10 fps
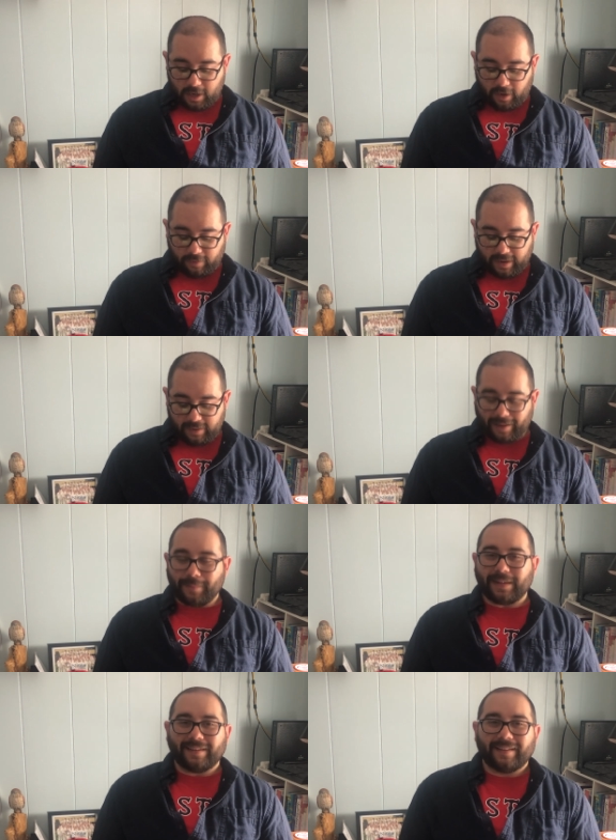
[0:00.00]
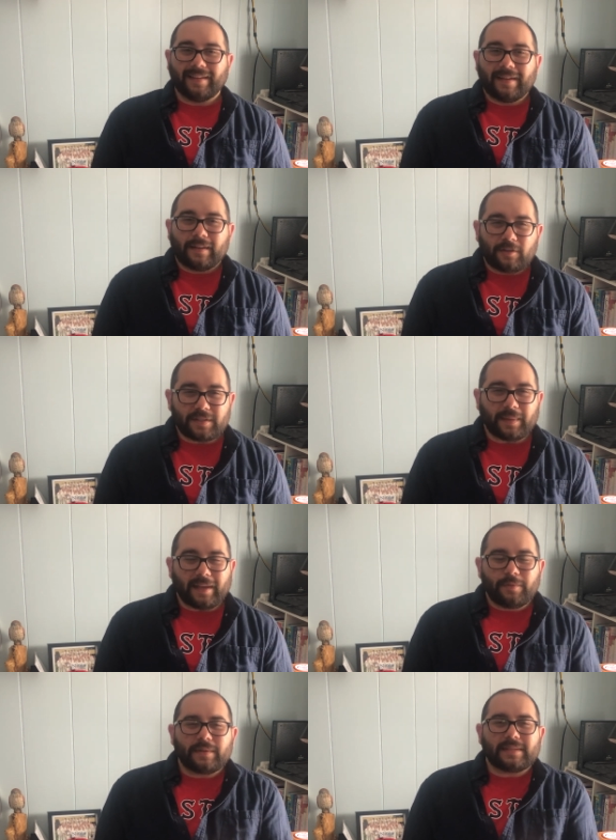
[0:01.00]
All right? I mean, trust me,
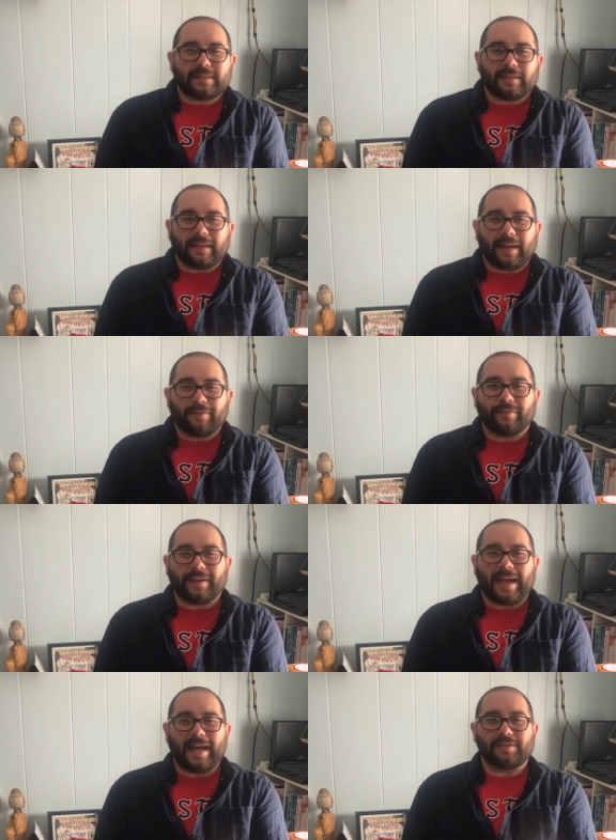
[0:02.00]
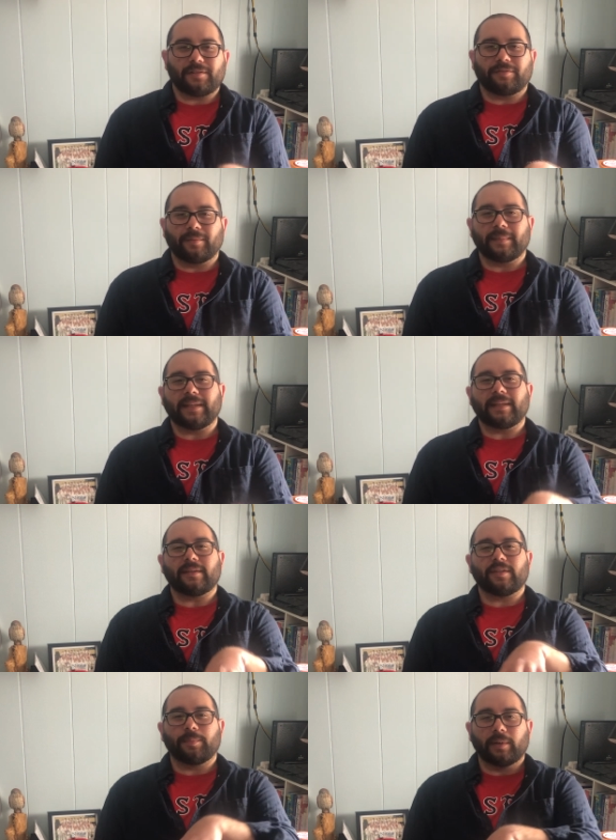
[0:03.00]
it was enough of a hassle for
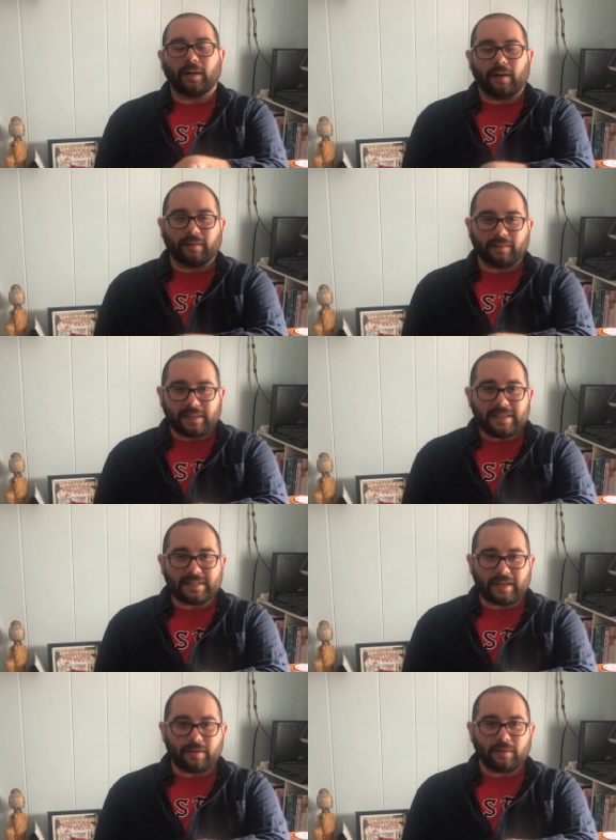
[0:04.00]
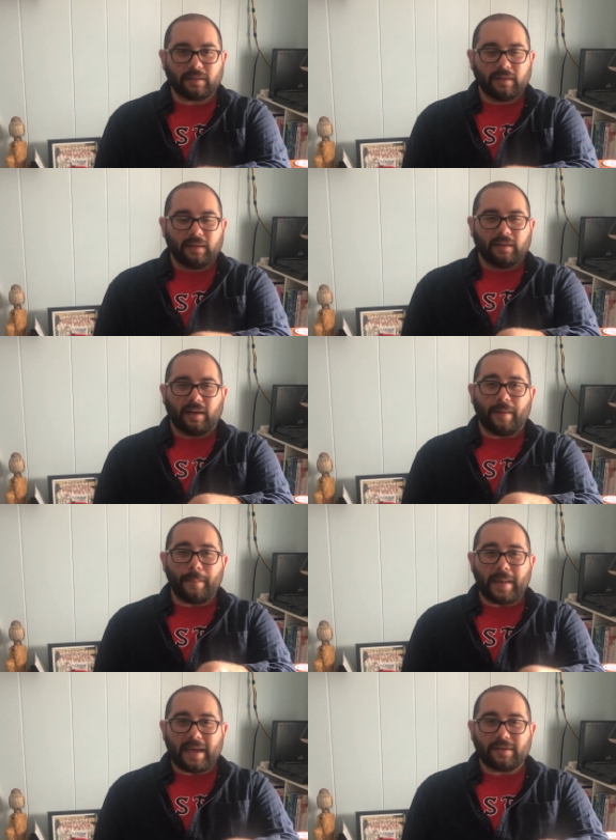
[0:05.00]
me to put all of these out.
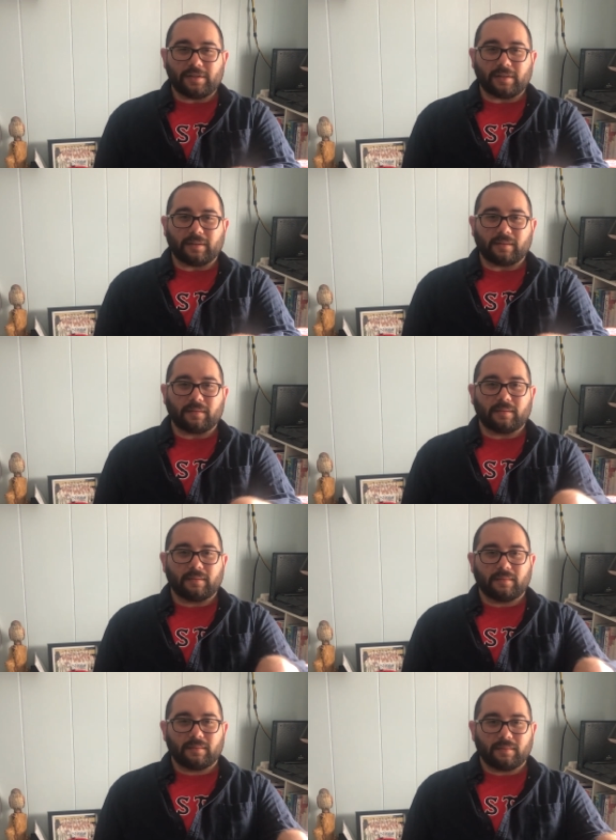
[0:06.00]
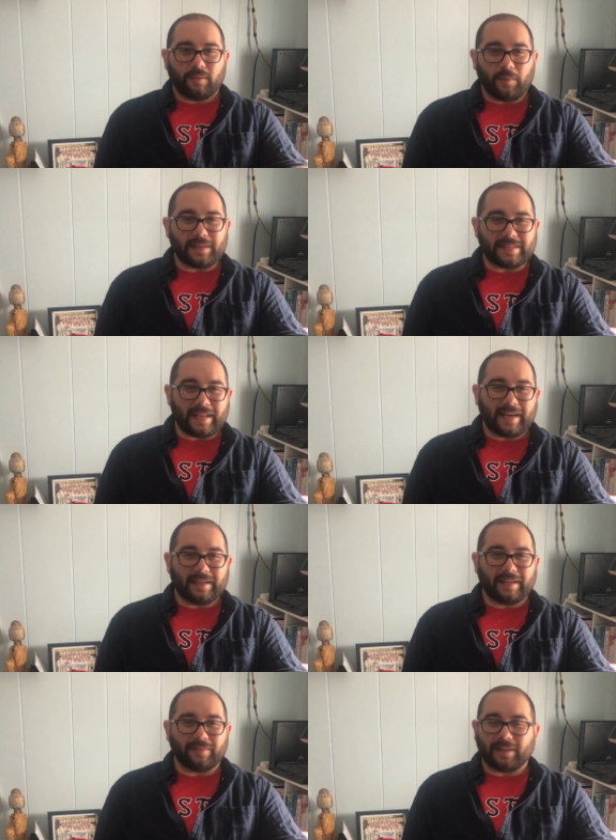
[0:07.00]
Imagine ones that I
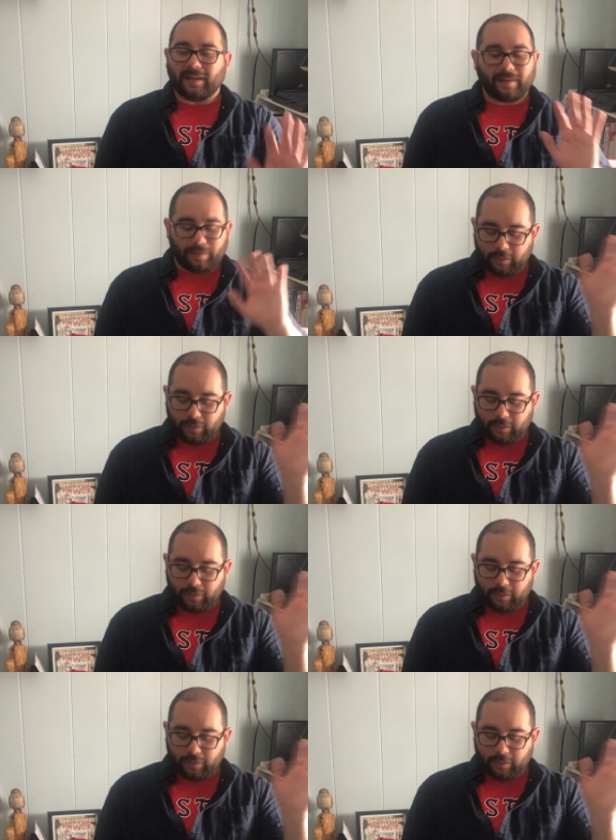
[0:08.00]
didn't even like.